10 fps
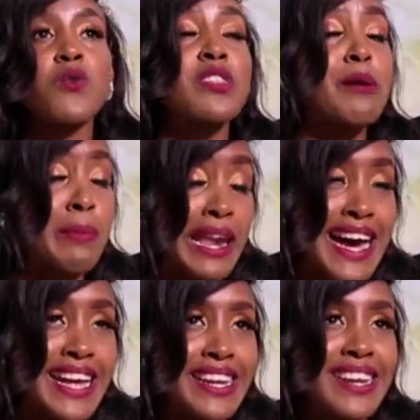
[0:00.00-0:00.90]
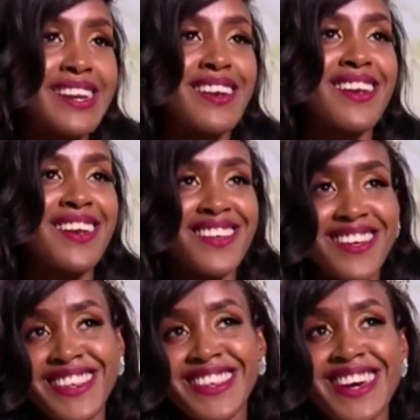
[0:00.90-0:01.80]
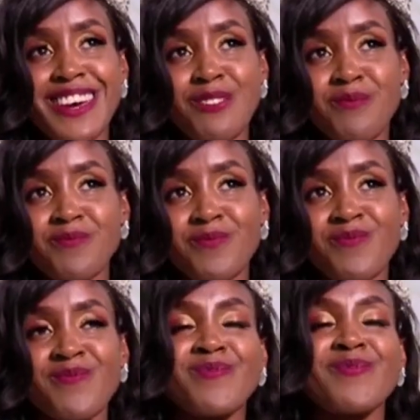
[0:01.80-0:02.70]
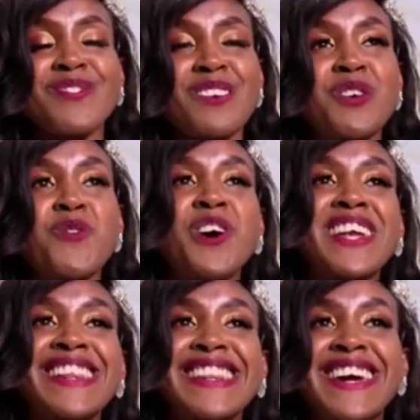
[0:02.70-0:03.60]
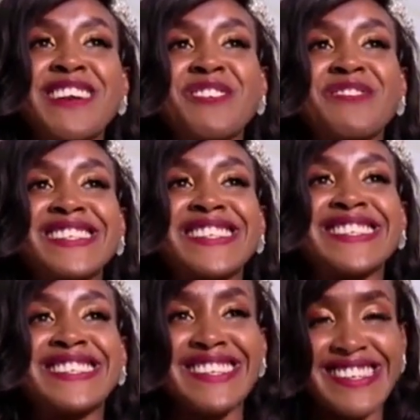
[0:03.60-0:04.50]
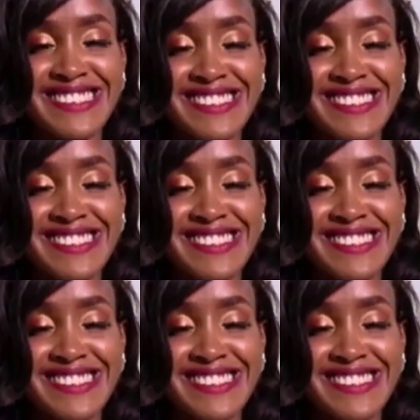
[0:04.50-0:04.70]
with a plan. And then we won at the end of it.